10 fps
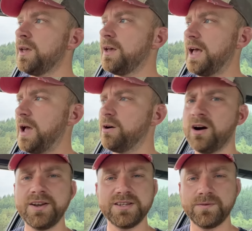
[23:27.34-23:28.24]
how
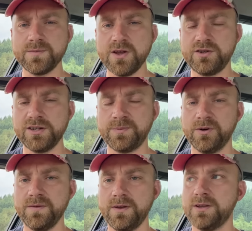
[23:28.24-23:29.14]
hard is it from YouTube's
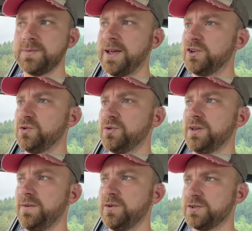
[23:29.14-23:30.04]
point of view to make sure
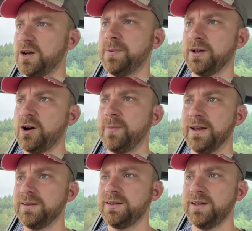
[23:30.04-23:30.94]
that if you're typing a
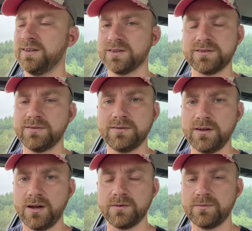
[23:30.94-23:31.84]
comment, it doesn't
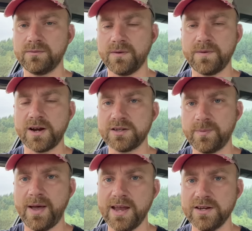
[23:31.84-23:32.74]
like refresh the
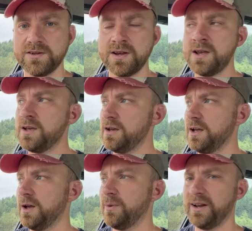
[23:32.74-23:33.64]
page
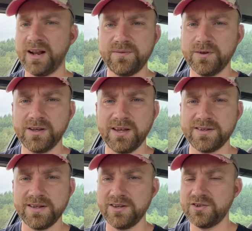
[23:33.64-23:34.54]
uh, when an advert
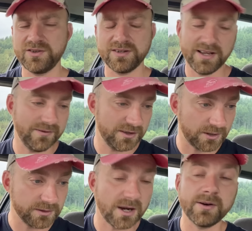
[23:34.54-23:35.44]
kicks in? It should just leave it.
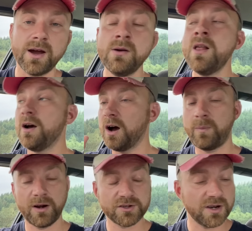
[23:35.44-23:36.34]
So I don't know. I
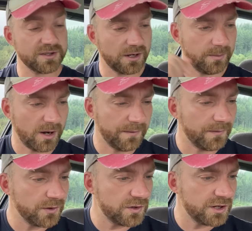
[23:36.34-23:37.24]
apologize on behalf of
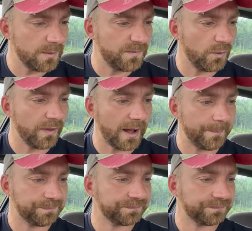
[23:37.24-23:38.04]
YouTube for that.